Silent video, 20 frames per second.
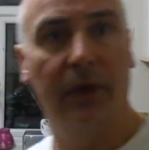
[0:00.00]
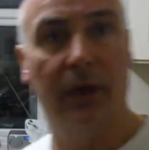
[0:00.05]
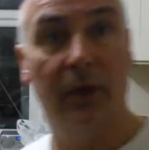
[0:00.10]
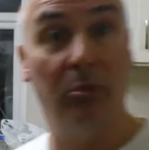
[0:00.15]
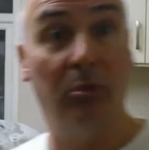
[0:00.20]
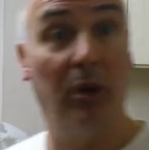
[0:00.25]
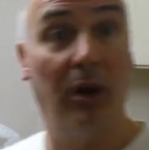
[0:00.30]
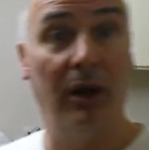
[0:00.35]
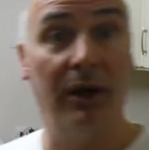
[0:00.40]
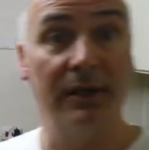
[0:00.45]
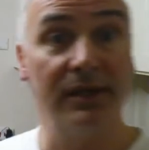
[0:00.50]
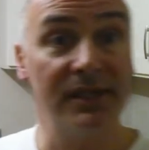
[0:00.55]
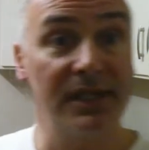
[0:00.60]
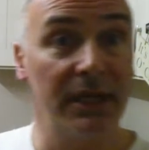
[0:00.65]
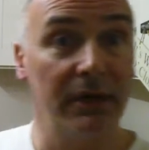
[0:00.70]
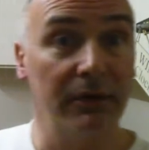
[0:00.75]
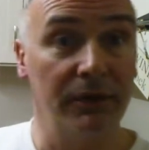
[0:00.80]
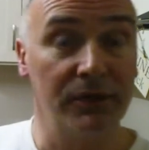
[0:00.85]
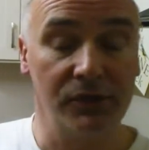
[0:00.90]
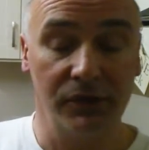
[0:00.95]
in pint
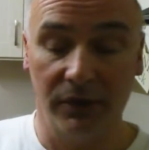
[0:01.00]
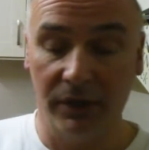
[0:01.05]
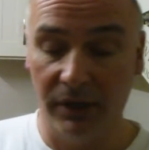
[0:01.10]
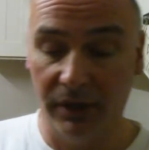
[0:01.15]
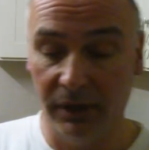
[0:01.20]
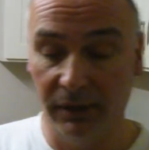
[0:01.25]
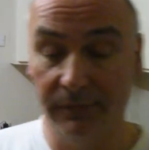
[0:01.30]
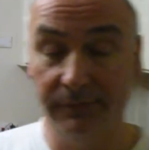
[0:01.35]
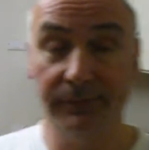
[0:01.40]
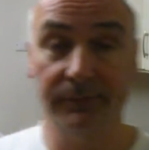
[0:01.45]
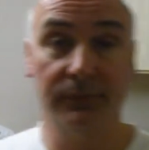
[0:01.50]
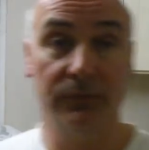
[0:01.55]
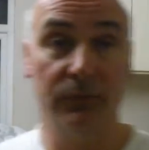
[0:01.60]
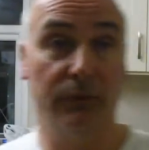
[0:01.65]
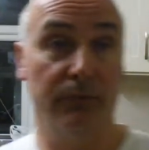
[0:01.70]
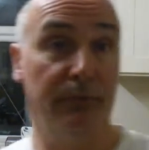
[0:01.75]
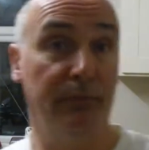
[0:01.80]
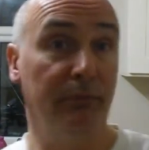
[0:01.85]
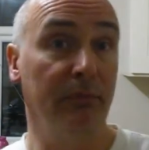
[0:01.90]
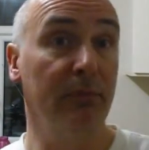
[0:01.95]
territory here,
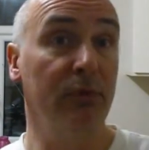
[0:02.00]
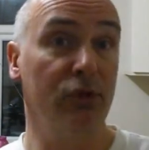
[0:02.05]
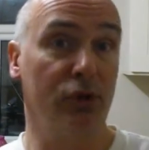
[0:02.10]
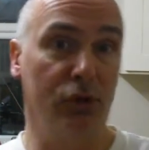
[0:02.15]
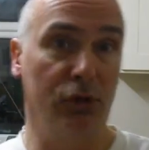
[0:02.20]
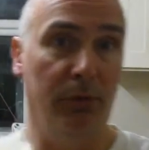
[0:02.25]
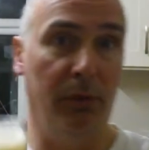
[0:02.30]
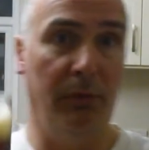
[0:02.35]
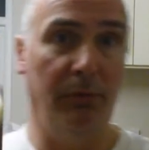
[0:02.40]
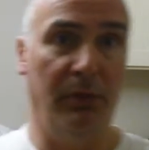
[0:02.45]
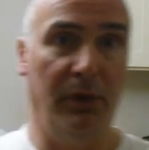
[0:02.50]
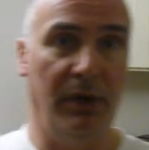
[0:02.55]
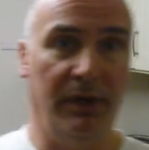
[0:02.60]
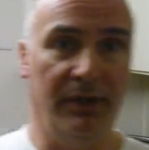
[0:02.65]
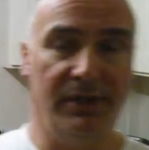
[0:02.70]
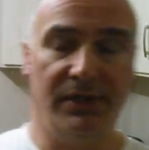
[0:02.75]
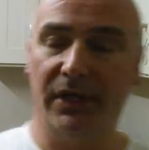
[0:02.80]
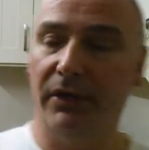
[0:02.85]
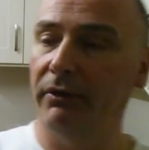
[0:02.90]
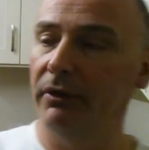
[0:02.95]
sub
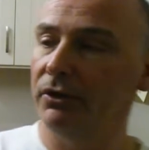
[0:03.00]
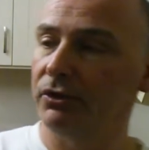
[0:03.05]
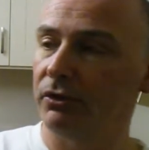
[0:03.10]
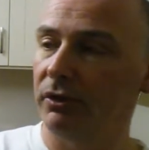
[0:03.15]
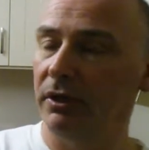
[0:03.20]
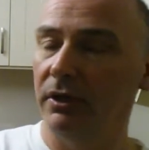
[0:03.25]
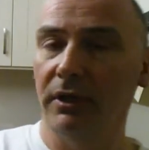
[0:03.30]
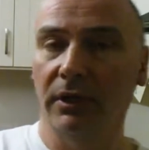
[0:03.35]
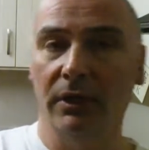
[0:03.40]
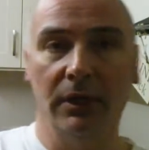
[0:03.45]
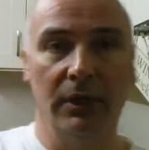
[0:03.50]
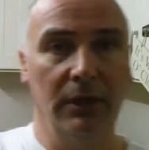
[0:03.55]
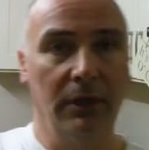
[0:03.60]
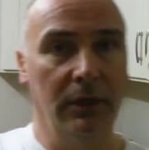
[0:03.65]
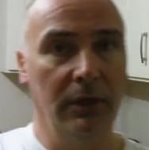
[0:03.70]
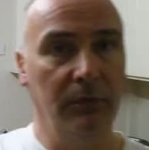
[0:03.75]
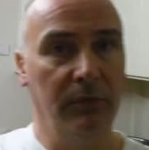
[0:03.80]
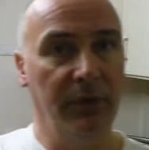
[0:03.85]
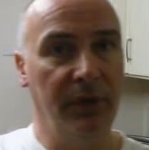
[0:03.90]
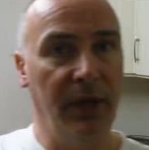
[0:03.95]
pint territory.
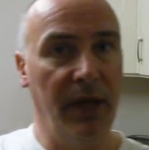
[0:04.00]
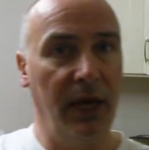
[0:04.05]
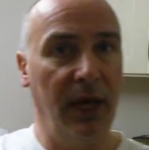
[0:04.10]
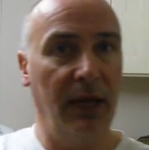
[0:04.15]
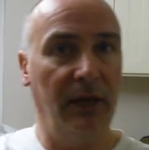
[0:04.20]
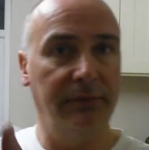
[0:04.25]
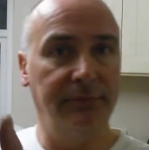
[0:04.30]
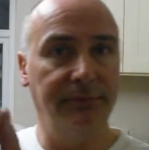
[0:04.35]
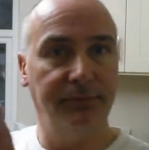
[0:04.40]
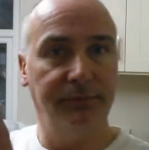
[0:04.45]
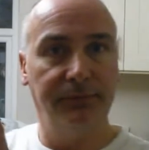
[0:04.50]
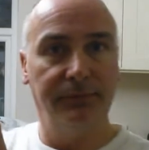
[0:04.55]
But that,